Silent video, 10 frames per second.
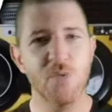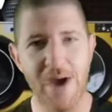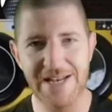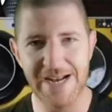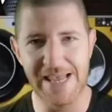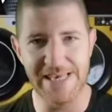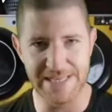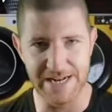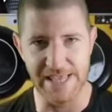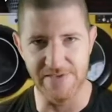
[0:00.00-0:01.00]
when Liz
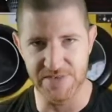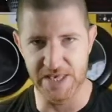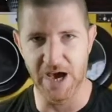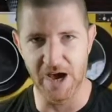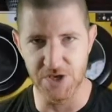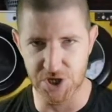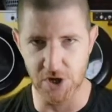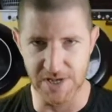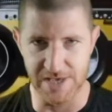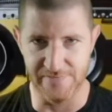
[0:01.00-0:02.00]
leaves the Our
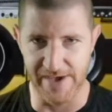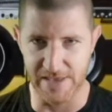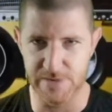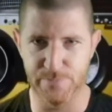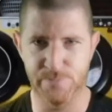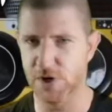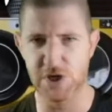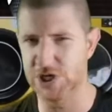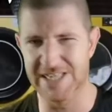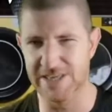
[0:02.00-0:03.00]
Journey event,
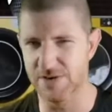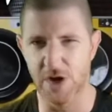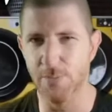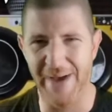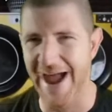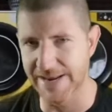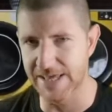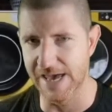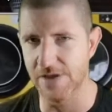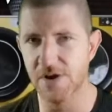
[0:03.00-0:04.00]
because she's, you know,
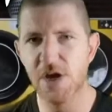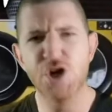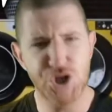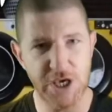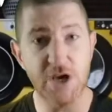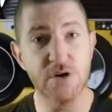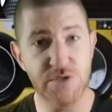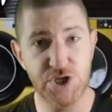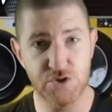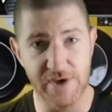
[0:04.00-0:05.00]
panicking, she goes
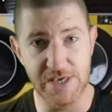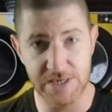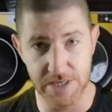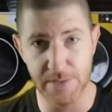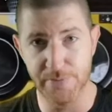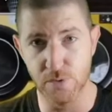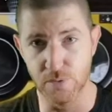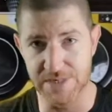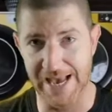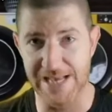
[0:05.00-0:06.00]
straight to the
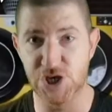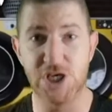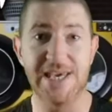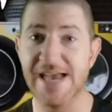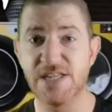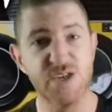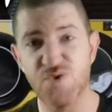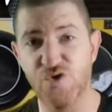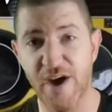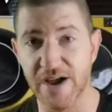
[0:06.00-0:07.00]
booze and she gets
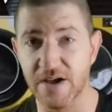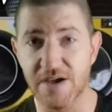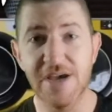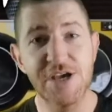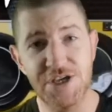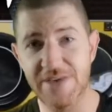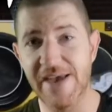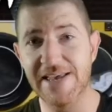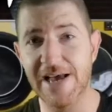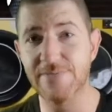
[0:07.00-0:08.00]
drunk. She
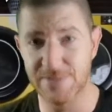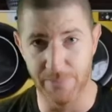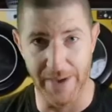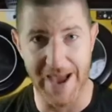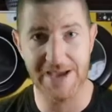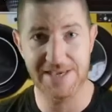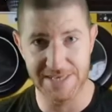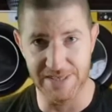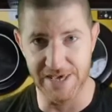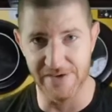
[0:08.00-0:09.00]
then comes back to the